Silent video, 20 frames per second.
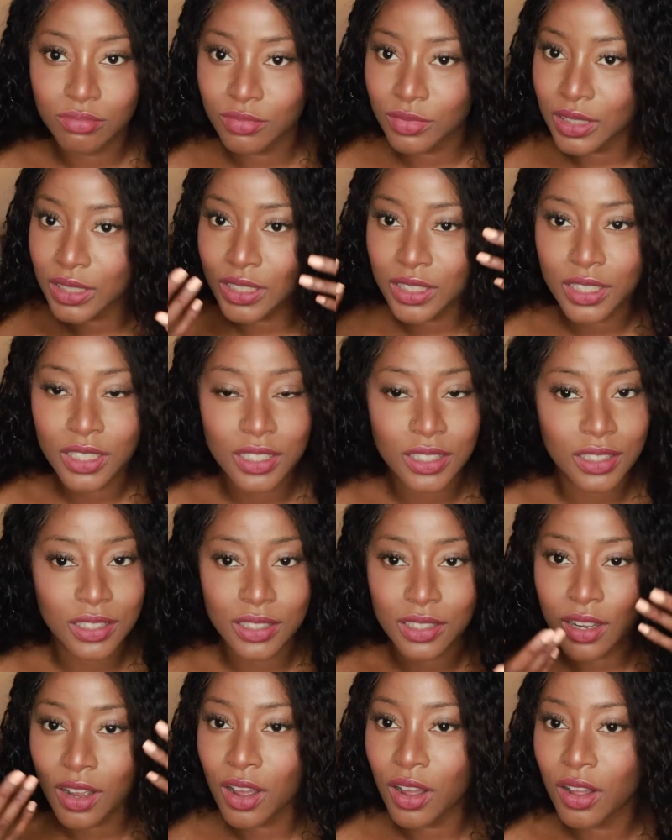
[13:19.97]
it's
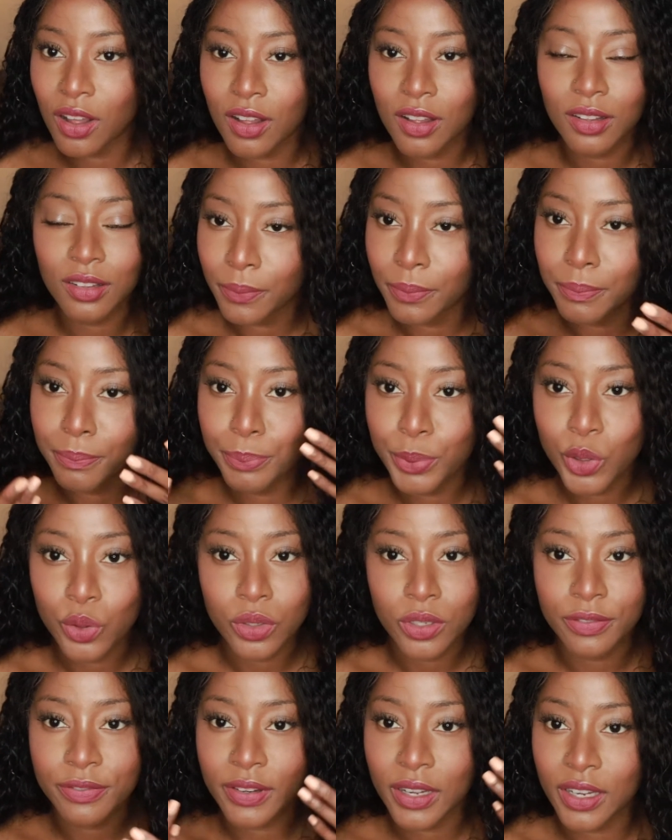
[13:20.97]
just all
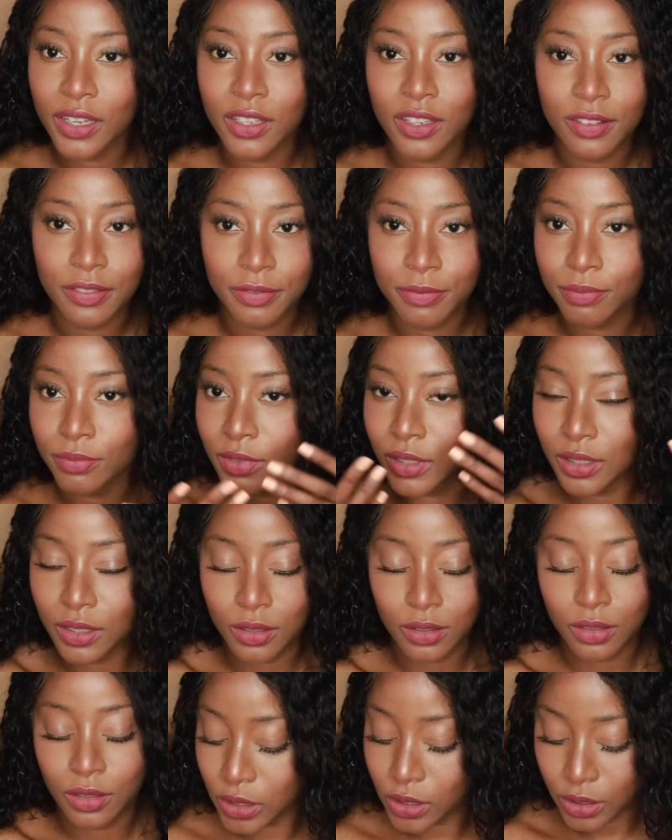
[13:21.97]
beautifying your
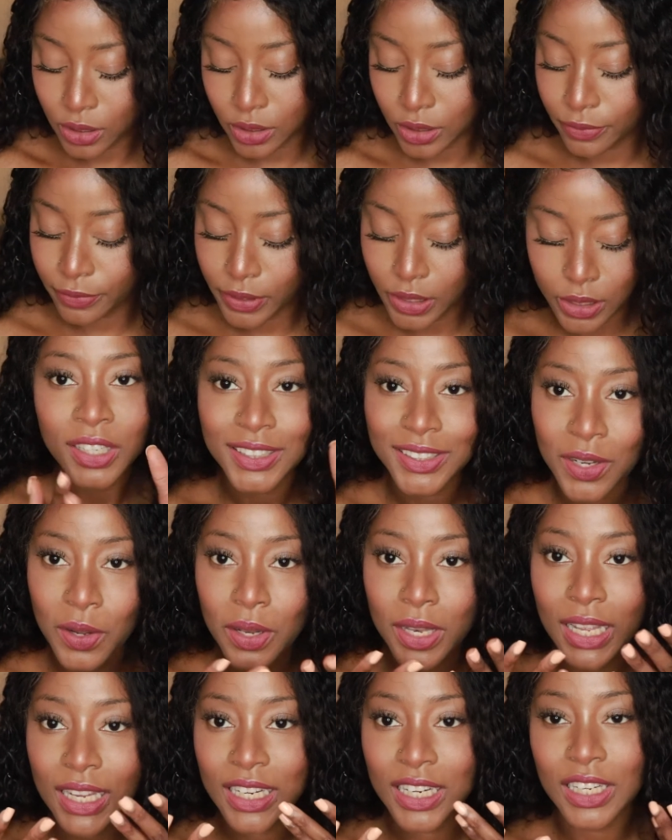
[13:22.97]
face.
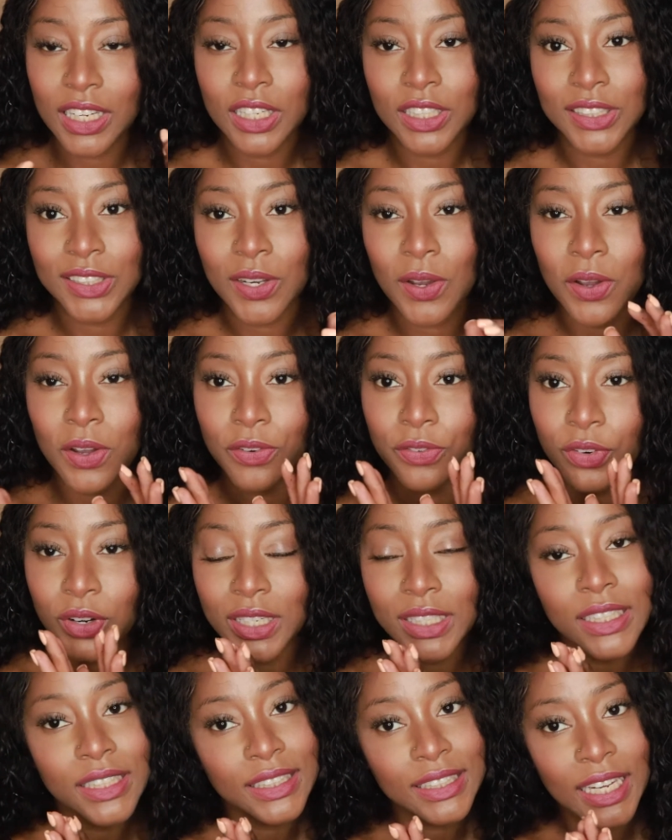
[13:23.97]
So for
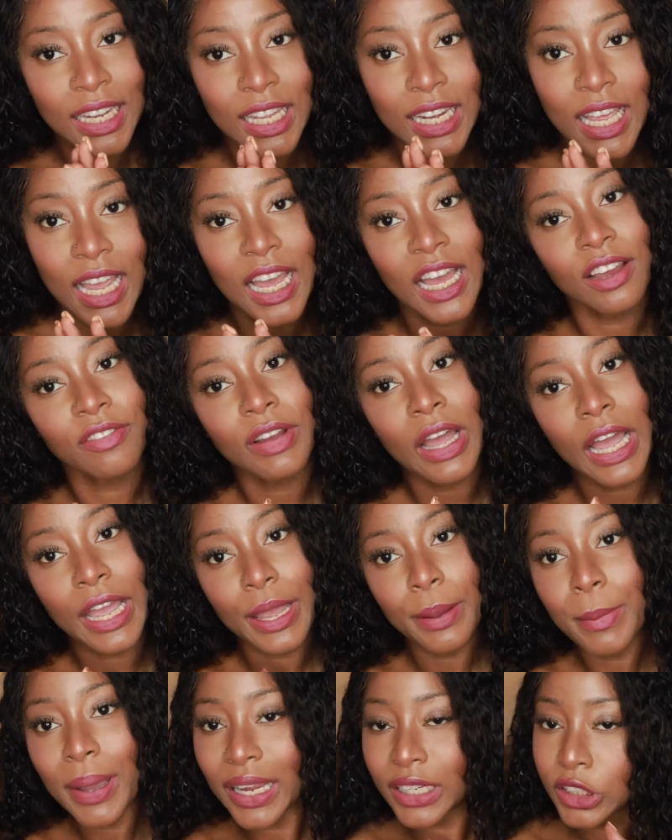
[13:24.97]
this second half, I
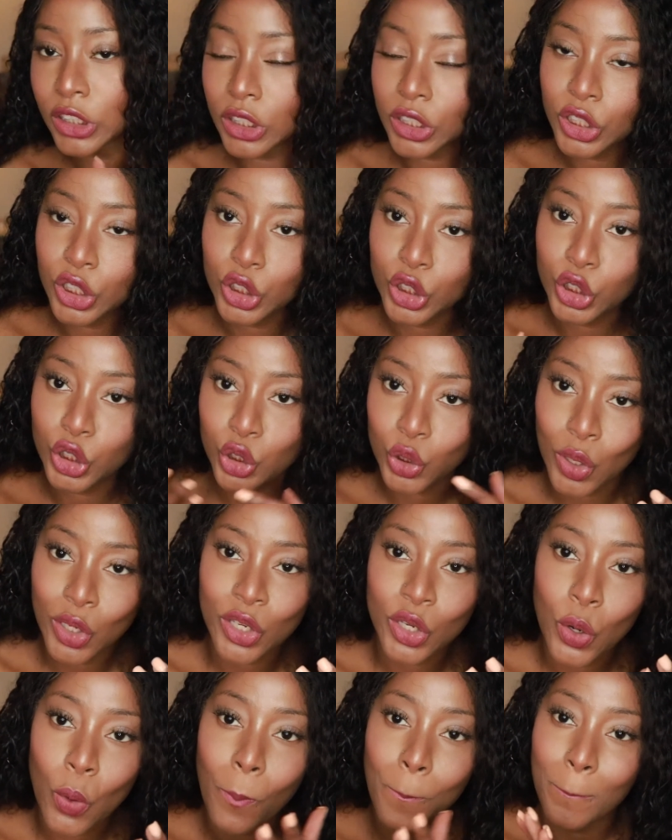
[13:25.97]
am actually going to show
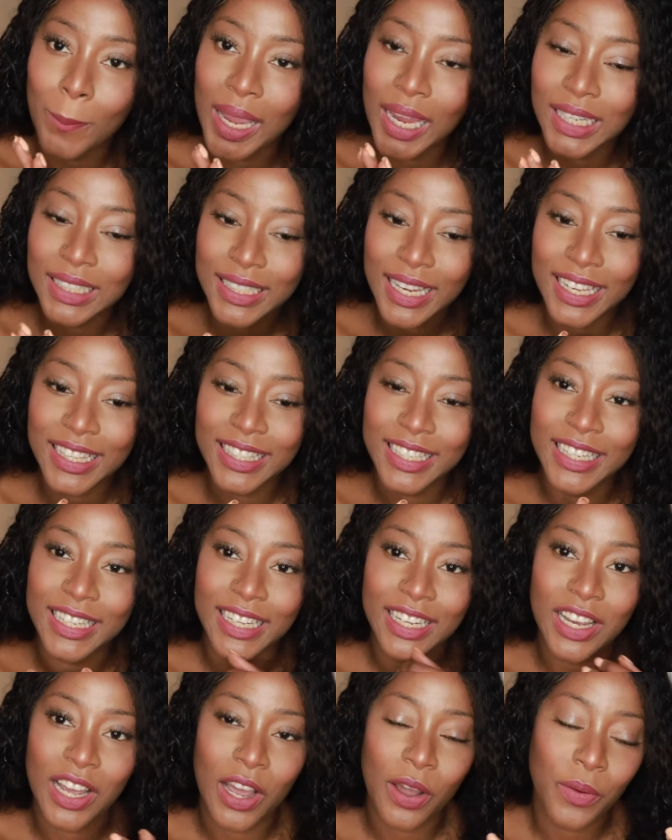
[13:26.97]
you my technique
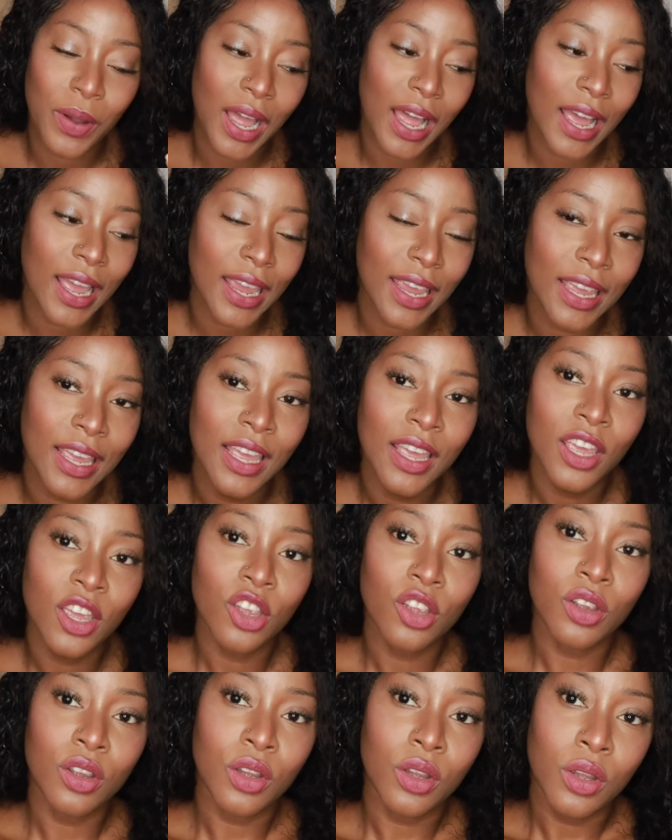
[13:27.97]
and how I
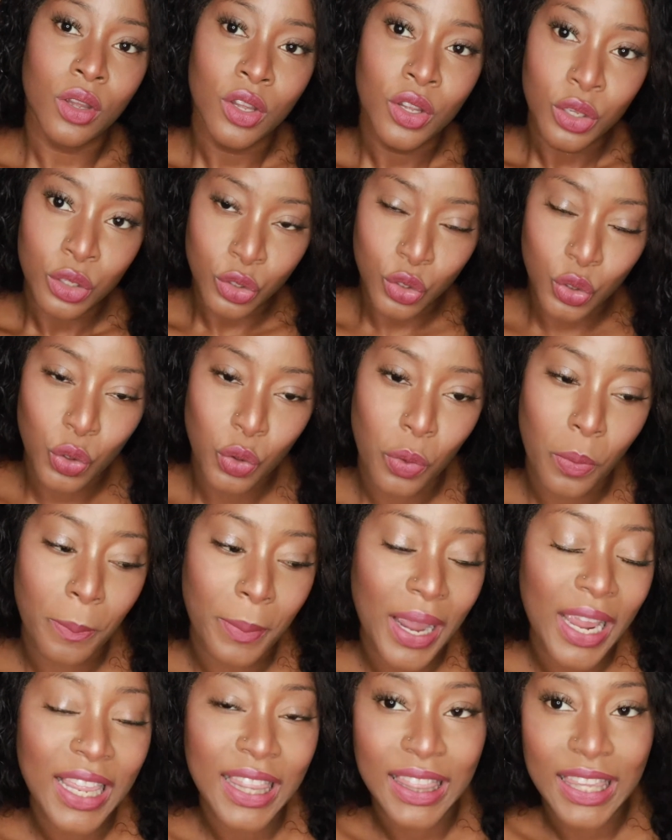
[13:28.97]
do
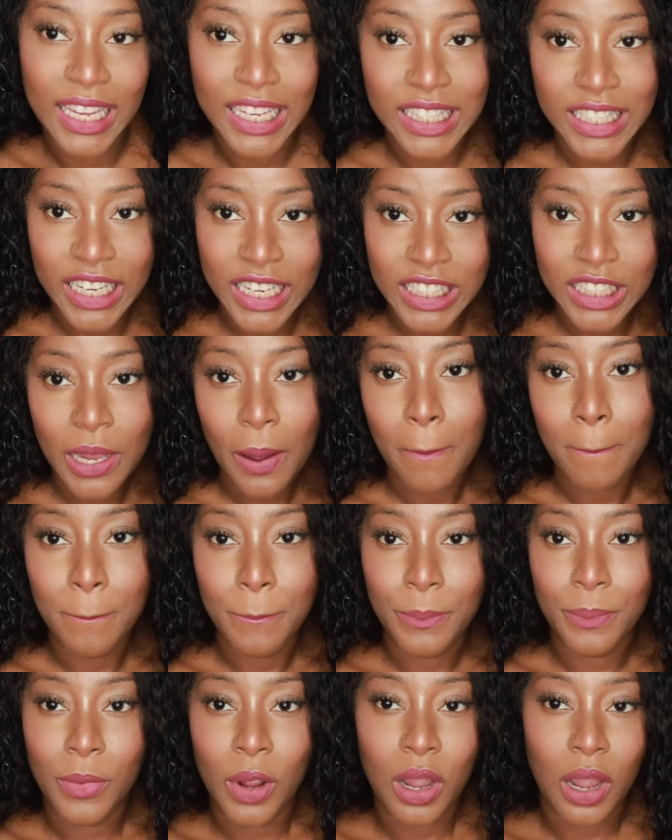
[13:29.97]
my latest
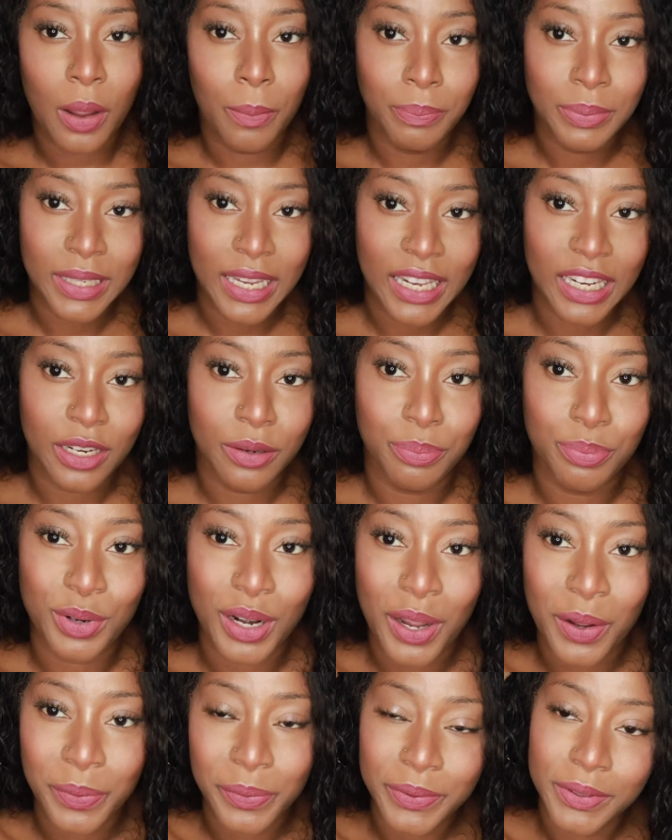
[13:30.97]
updated
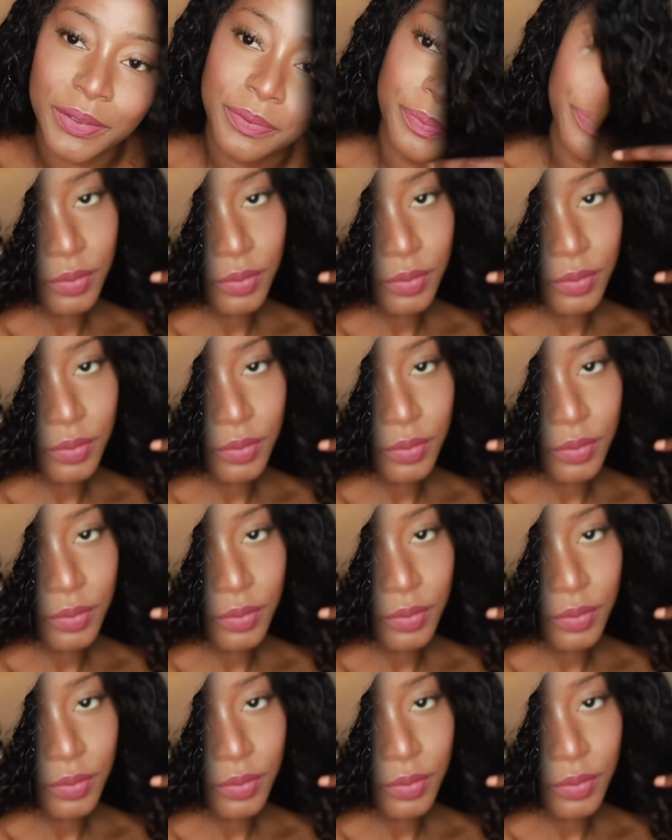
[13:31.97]
brows.